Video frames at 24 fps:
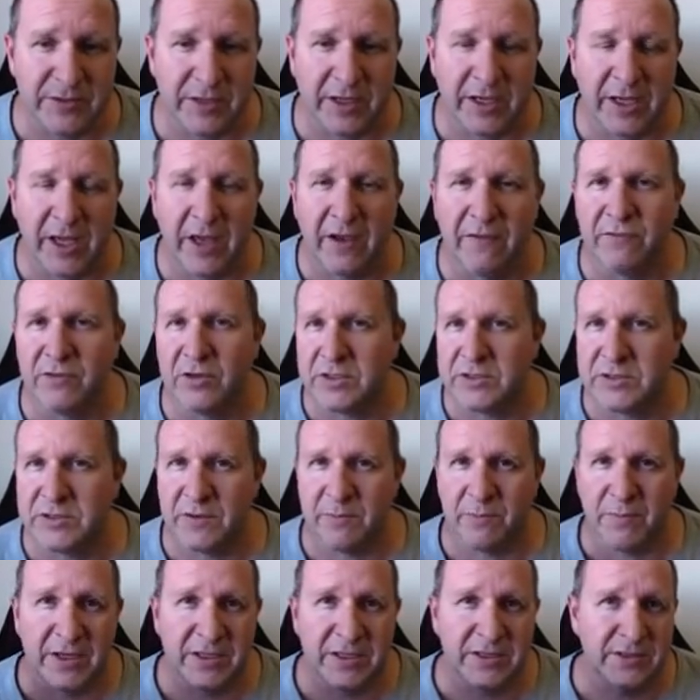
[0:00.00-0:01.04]
Okay,
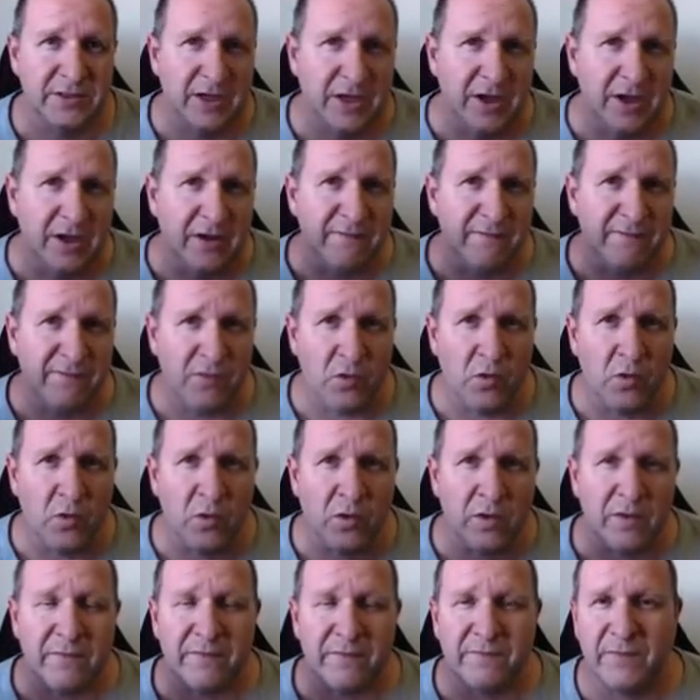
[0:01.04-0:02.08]
I've made
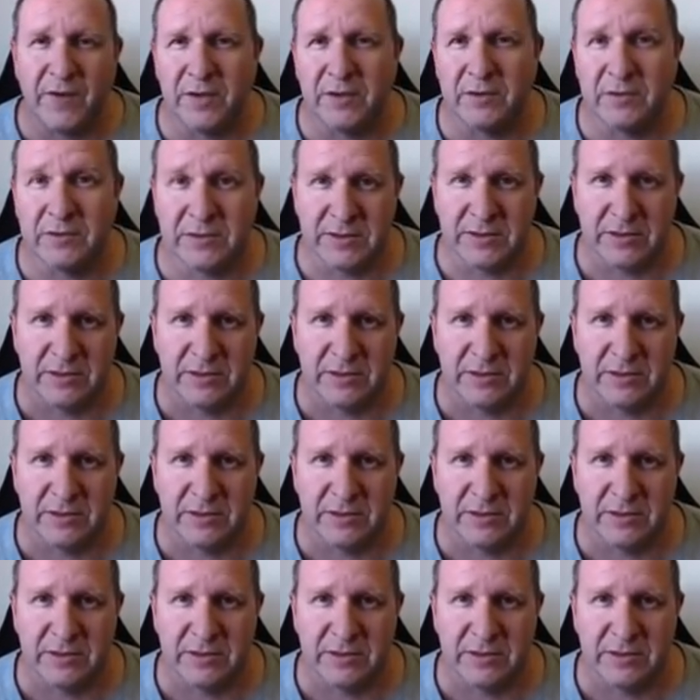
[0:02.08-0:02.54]
4 funnels.